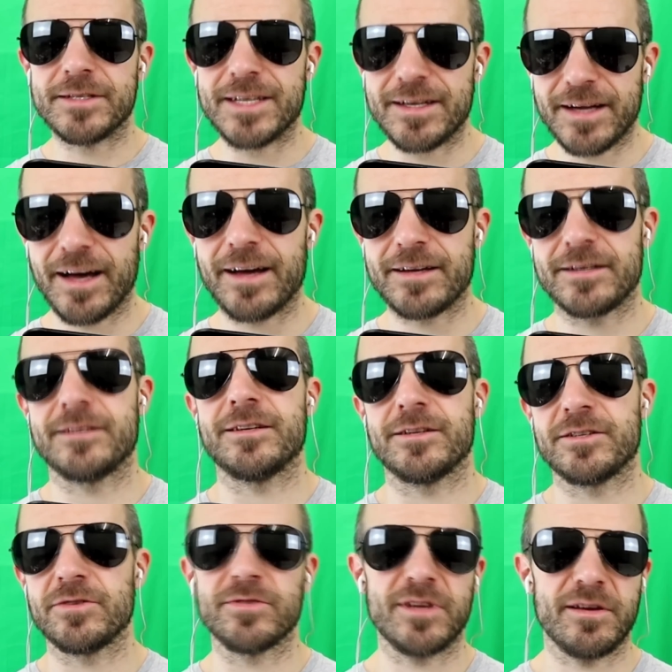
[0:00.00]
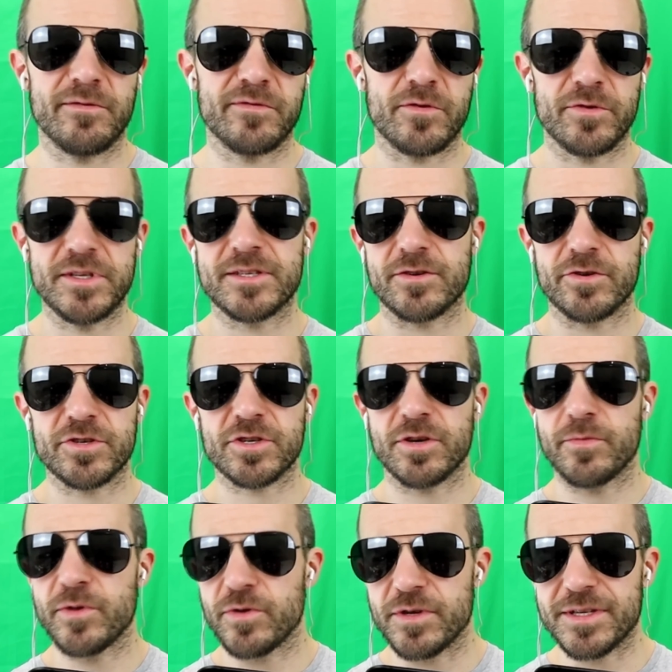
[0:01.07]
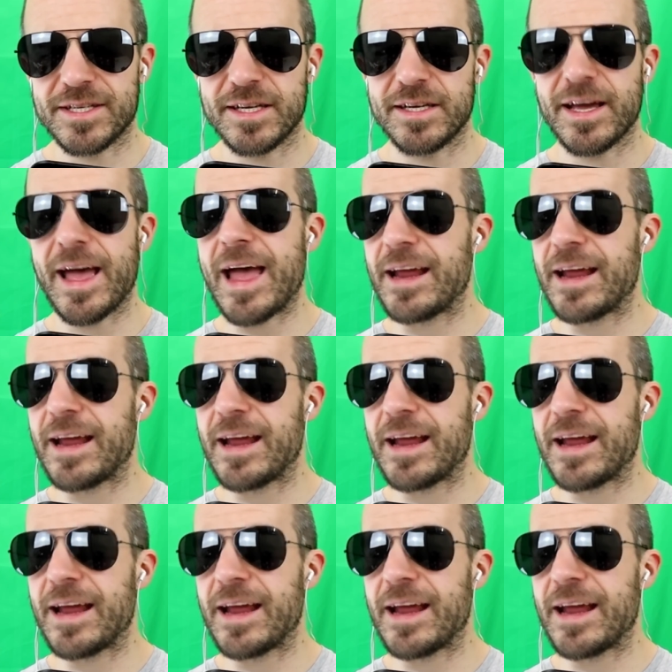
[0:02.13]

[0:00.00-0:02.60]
denied to give the research community